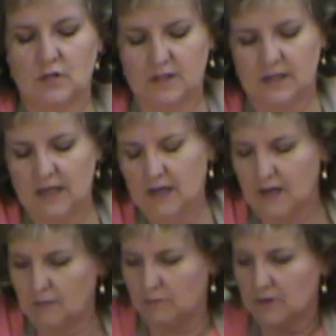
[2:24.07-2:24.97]

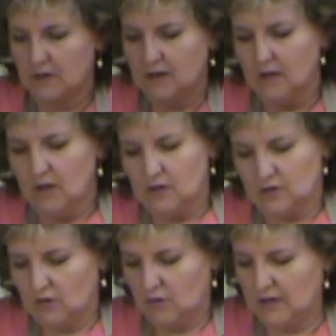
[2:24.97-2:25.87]
stamp.
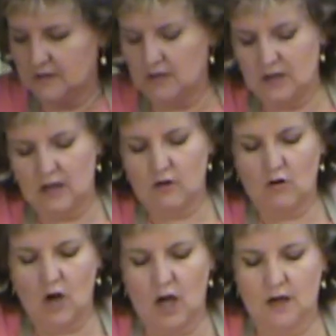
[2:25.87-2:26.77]
So that's
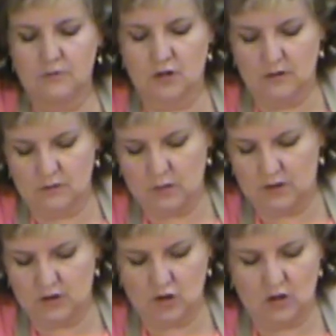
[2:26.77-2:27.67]
another options
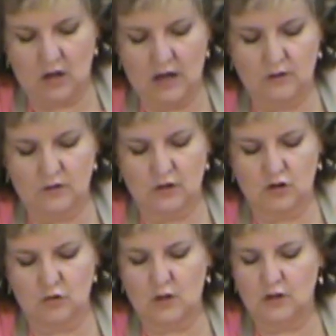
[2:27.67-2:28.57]
with the gelatos
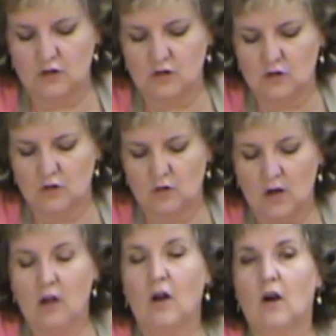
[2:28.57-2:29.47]
that you could do
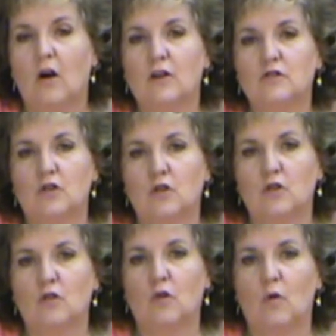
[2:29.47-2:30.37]
onto
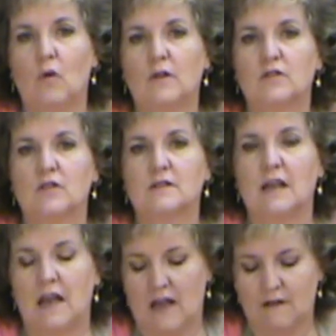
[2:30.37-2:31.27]
your gourds just
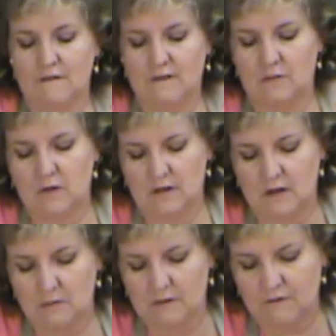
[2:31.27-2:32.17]
to have fun with
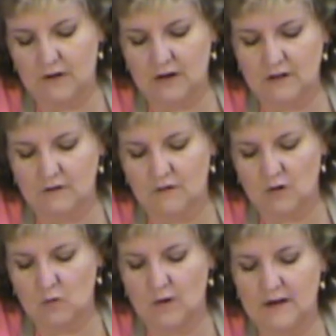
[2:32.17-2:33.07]
them and find
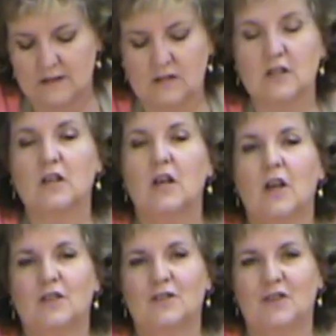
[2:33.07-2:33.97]
different ways to,
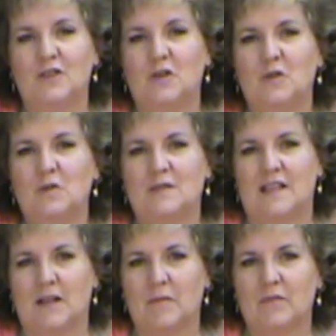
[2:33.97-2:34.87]
to use
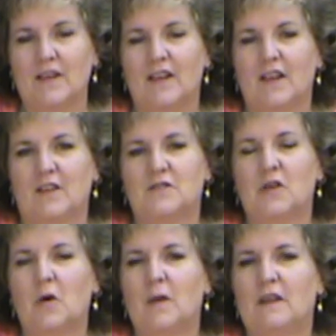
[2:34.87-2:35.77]
them.
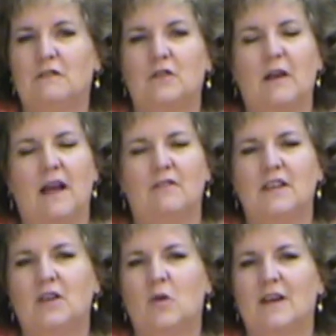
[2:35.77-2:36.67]
So if you have
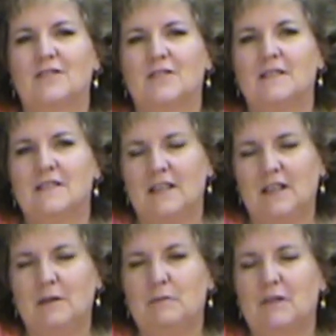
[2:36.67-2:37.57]
any questions,
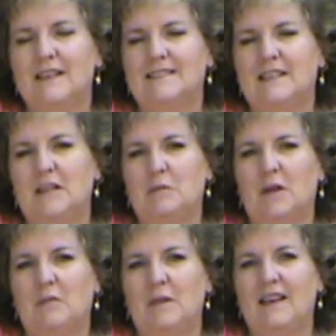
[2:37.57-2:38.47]
you please
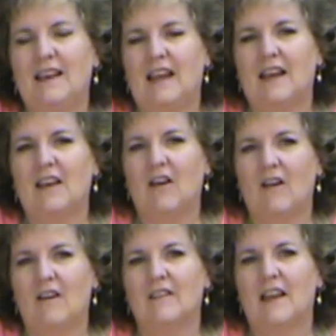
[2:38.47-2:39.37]
email me at
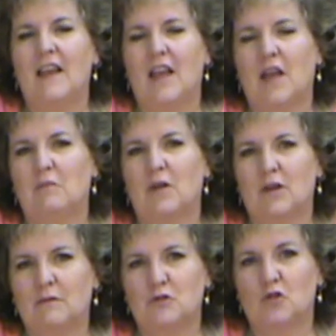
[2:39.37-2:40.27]
art at
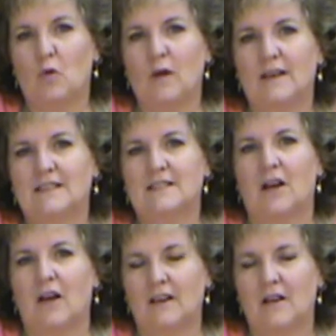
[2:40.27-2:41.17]

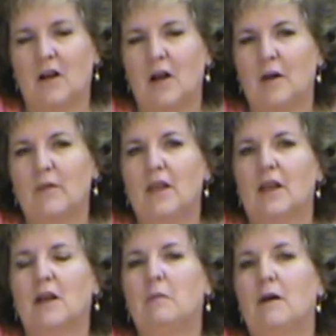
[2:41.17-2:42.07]
miriamjoy.com.
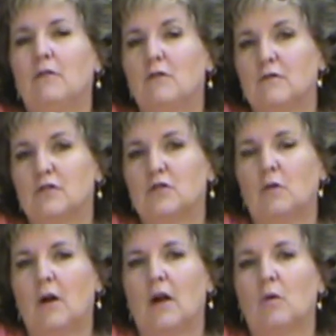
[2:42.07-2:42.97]
Come on over
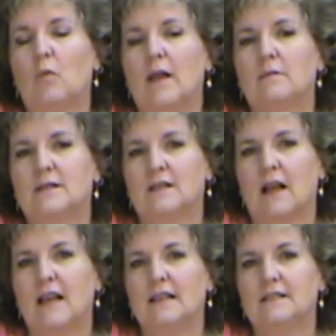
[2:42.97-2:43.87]
to our
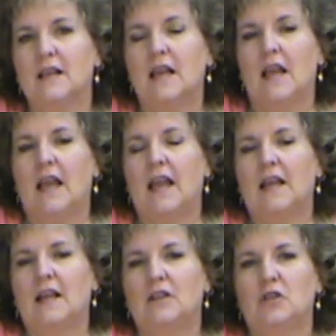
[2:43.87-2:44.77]
website
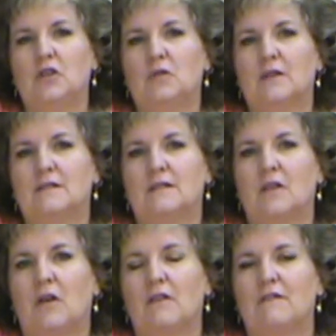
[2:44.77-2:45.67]
and you can
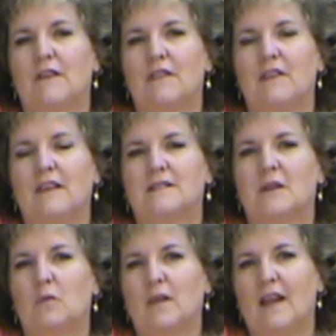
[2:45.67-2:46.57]
see all the fun
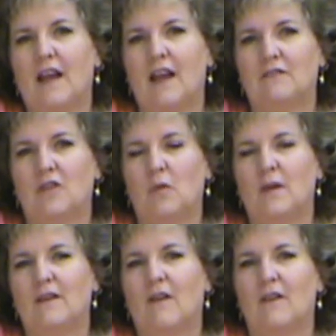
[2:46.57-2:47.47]
things that we have
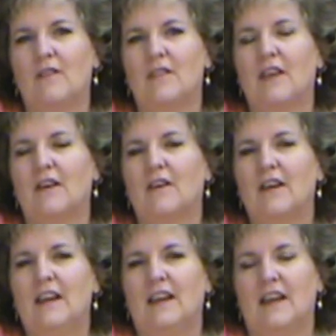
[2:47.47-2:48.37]
going on
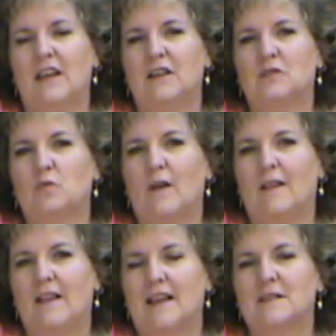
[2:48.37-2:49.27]
there and as
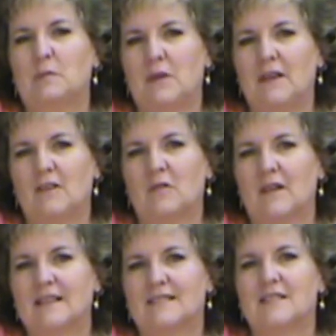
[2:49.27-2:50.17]
well as
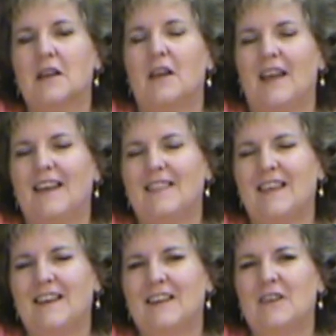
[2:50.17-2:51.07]
Pinterest. And
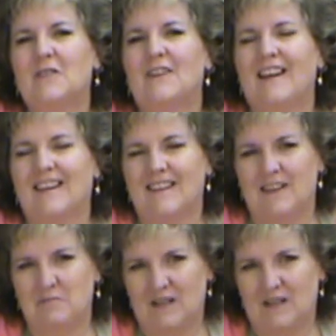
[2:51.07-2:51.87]
thank you and God